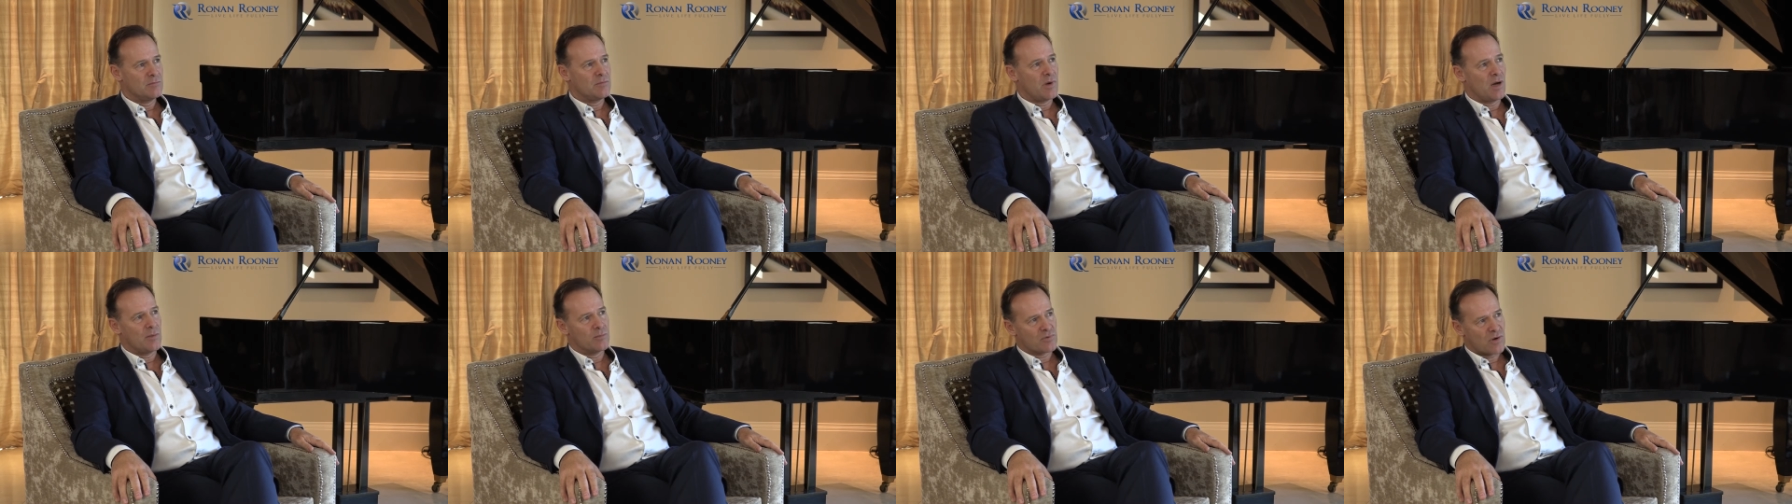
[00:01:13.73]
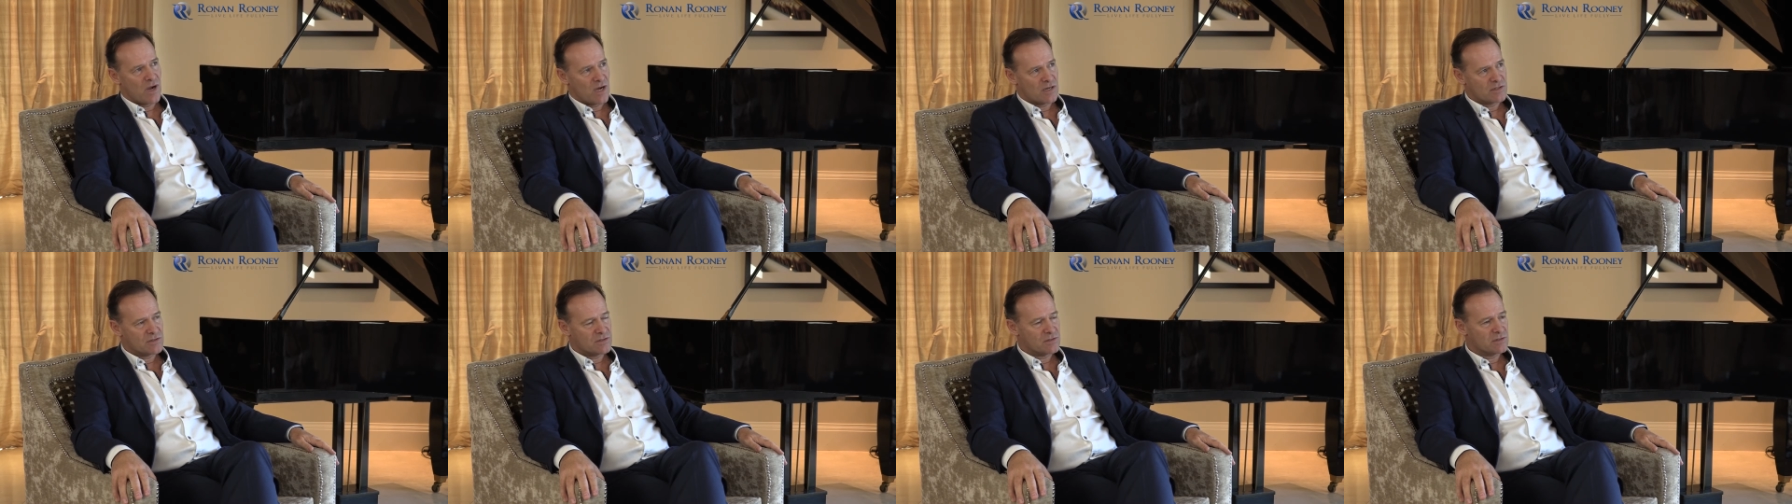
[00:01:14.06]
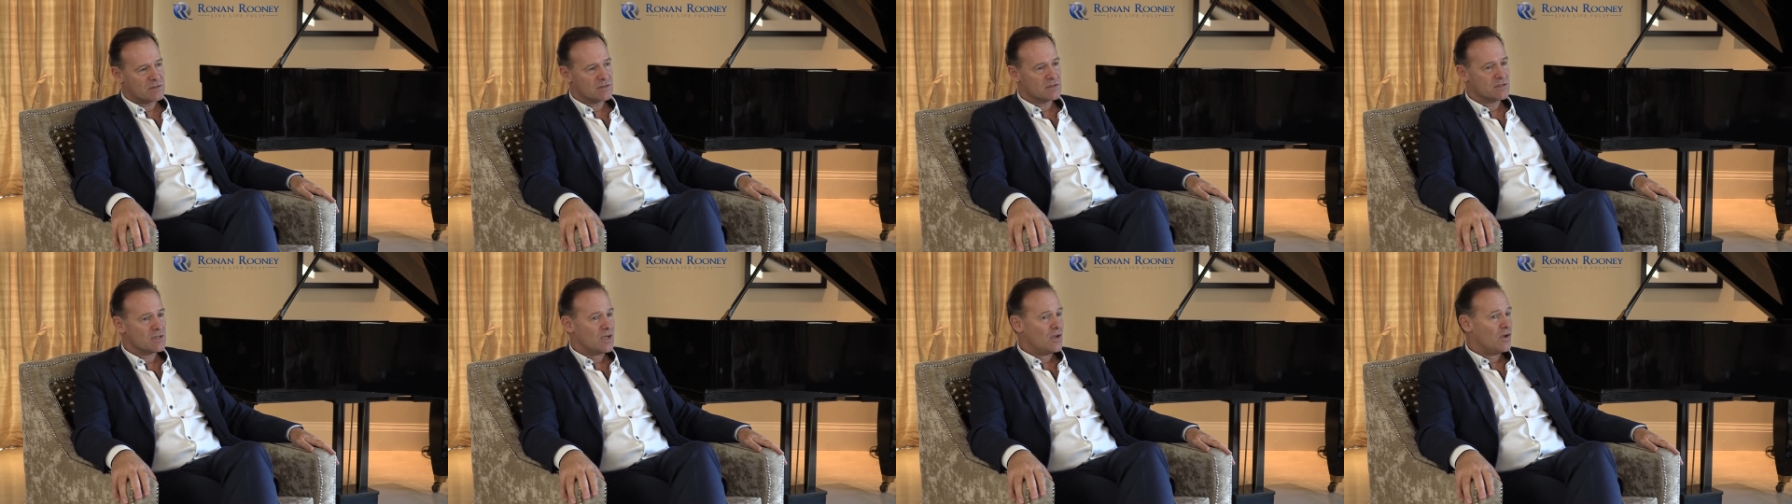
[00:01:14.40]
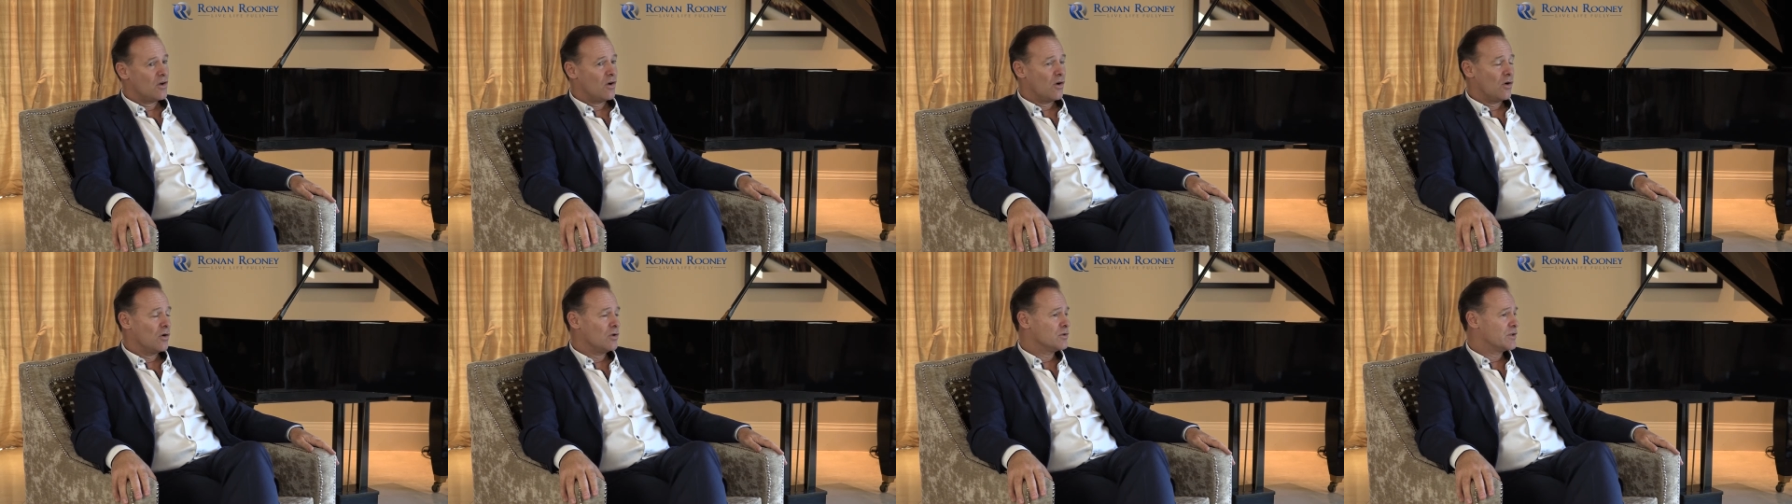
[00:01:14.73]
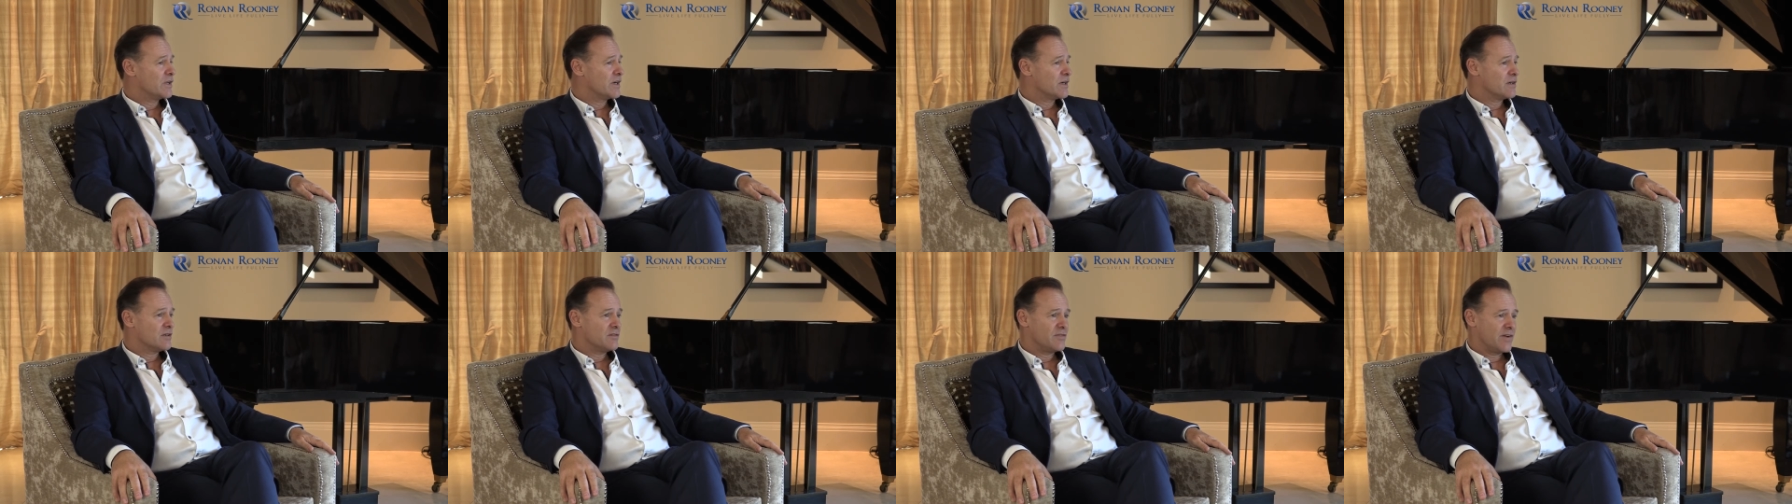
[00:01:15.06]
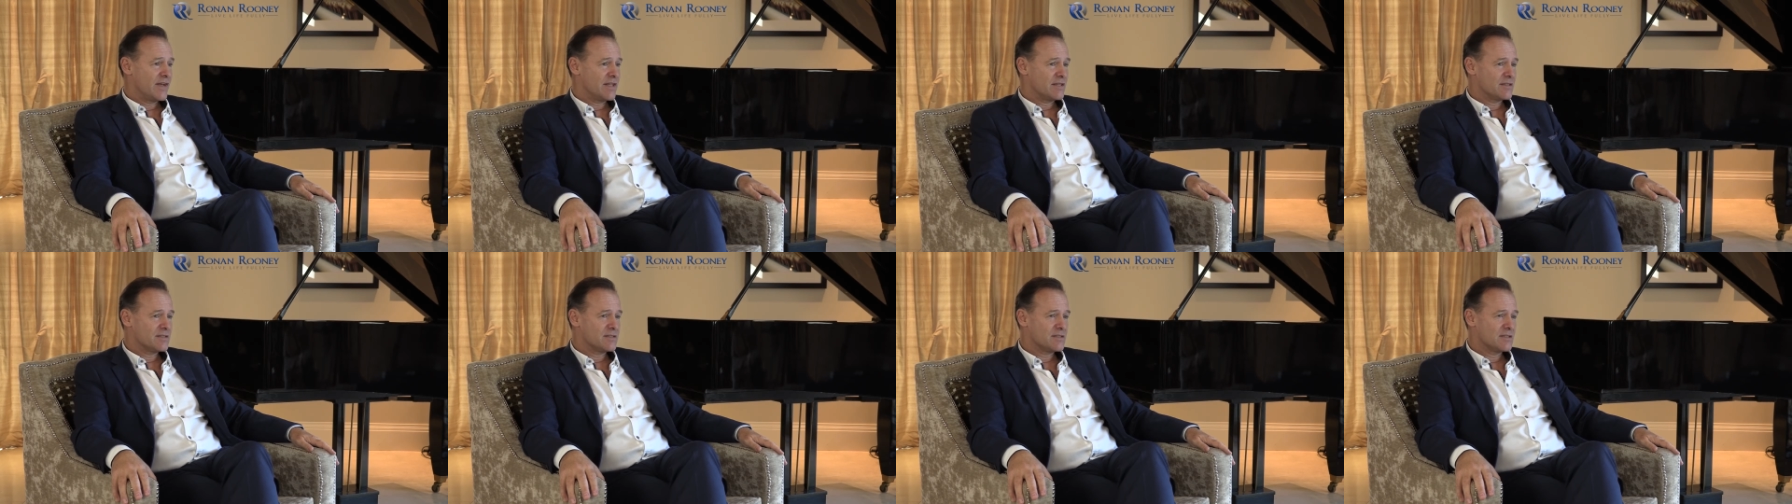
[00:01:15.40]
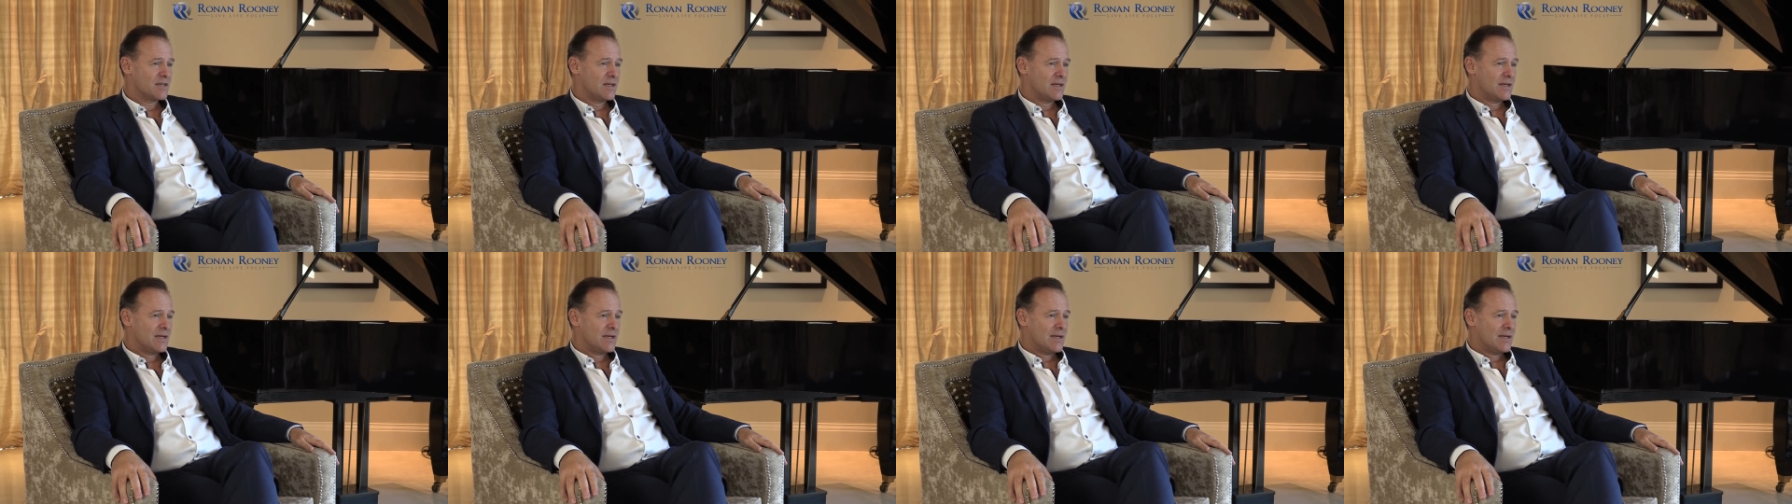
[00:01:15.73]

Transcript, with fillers: Bob Proctor, all their events.